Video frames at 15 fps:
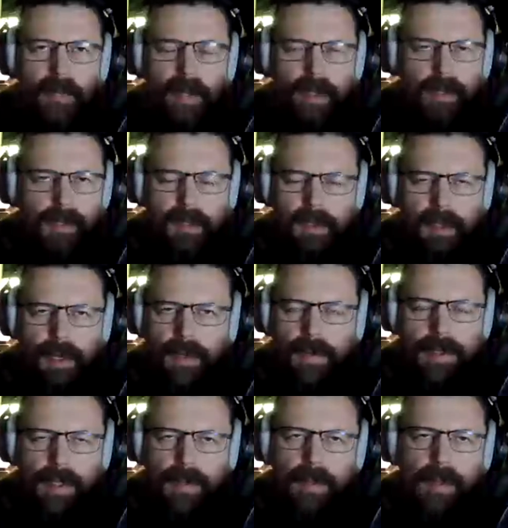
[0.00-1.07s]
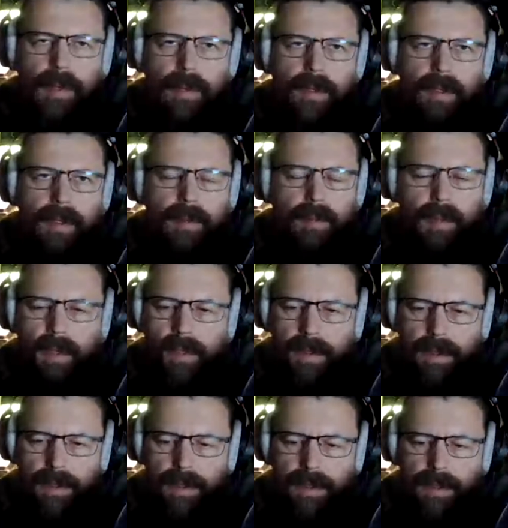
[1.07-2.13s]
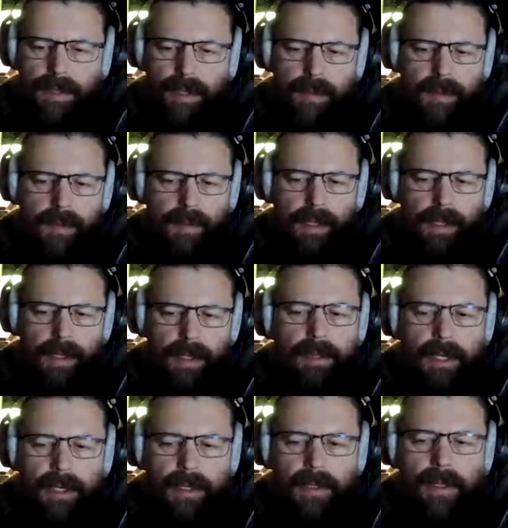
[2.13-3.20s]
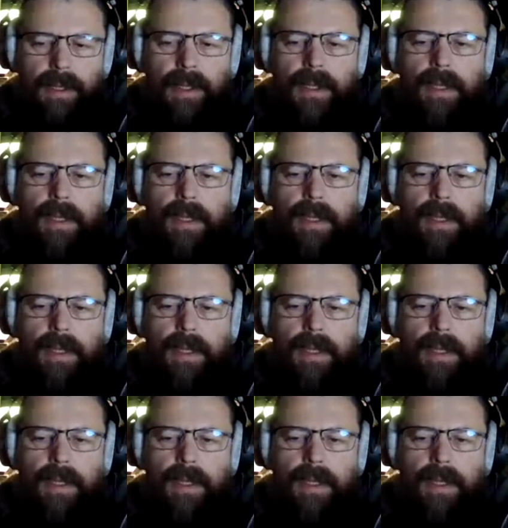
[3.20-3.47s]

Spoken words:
because of the housing market and because of the times we are living in,